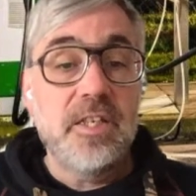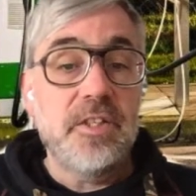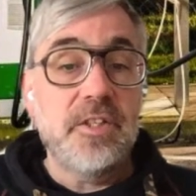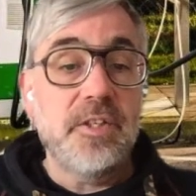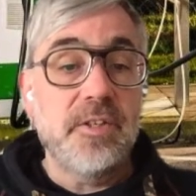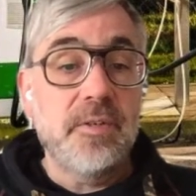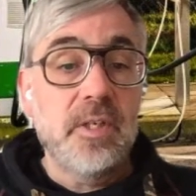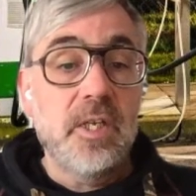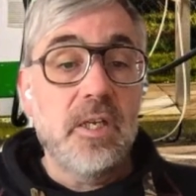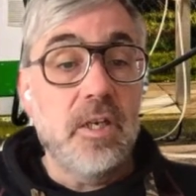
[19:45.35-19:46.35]
and is already
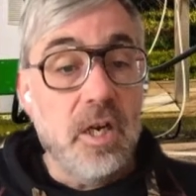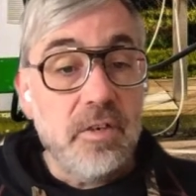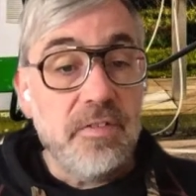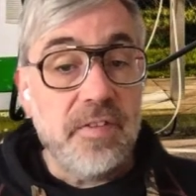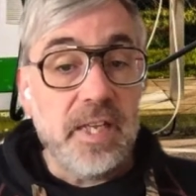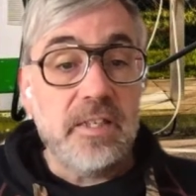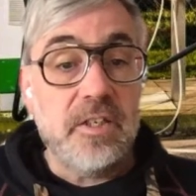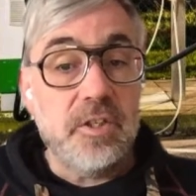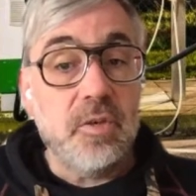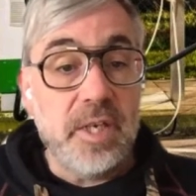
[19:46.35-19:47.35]
kind of
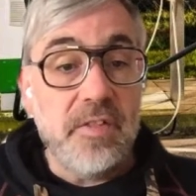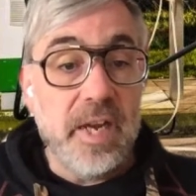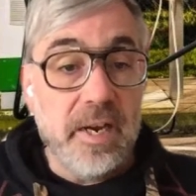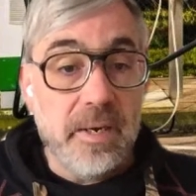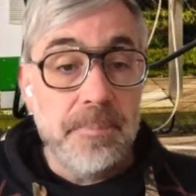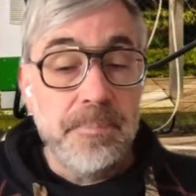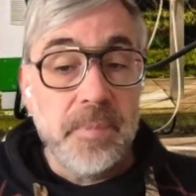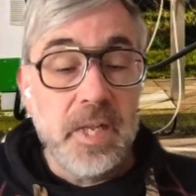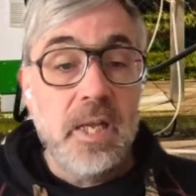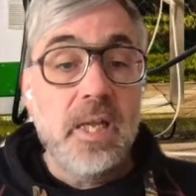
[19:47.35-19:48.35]
used in
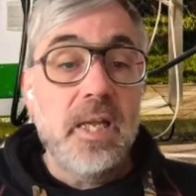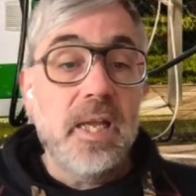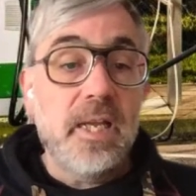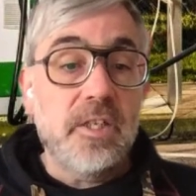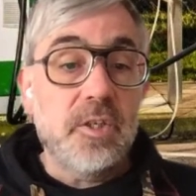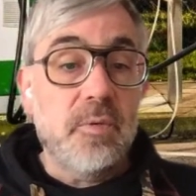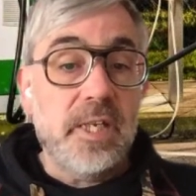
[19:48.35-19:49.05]
society itself.